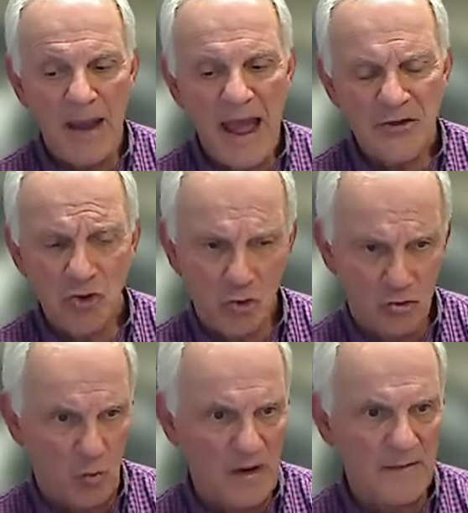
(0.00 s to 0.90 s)
as you're
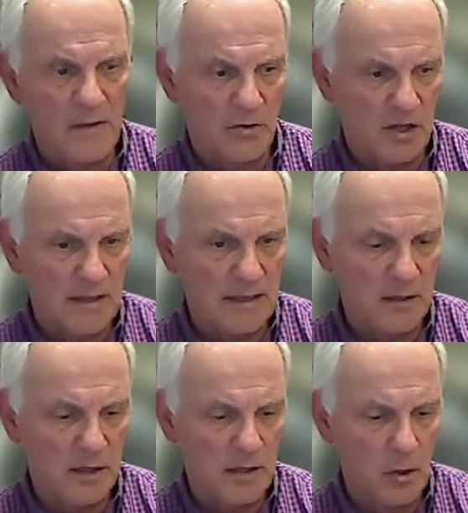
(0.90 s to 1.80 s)
doing those
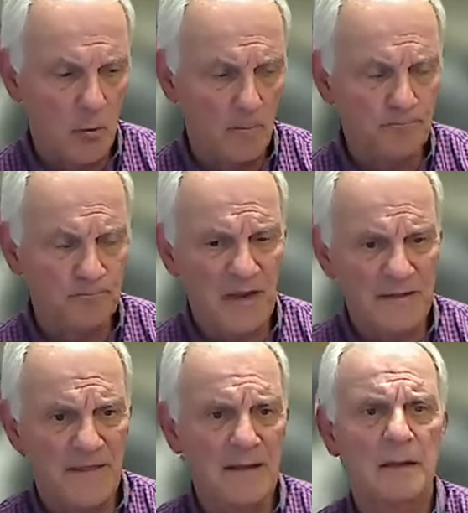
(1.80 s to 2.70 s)
things, though,
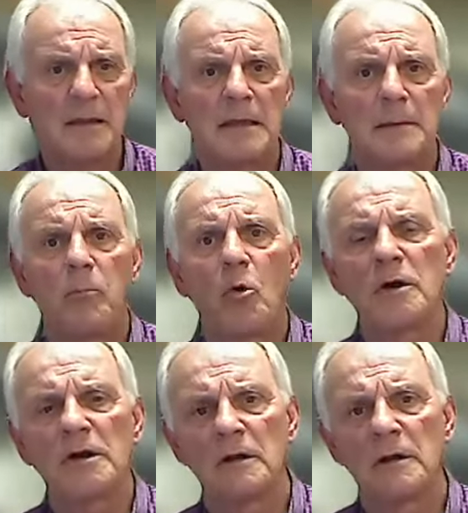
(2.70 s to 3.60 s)
I think the
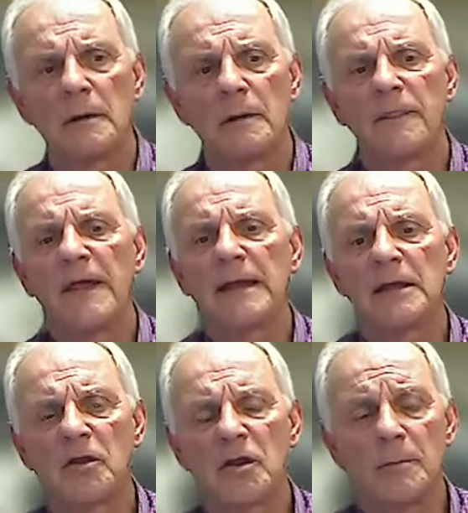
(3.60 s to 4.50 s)
important thing
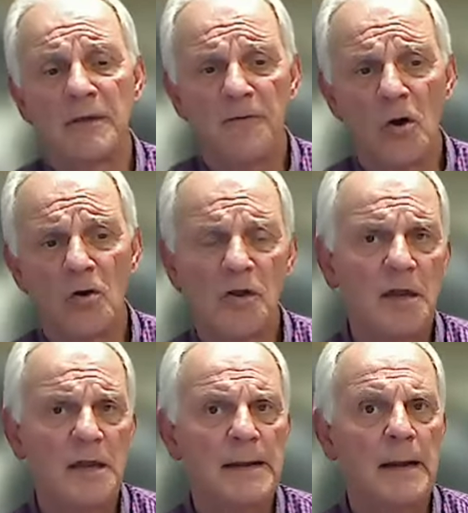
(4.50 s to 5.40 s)
is to be
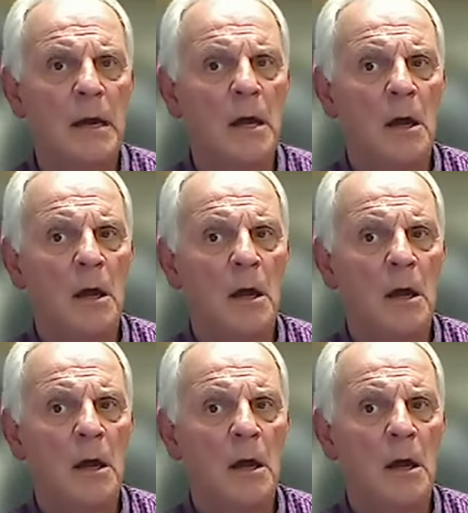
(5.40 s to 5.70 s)
focusing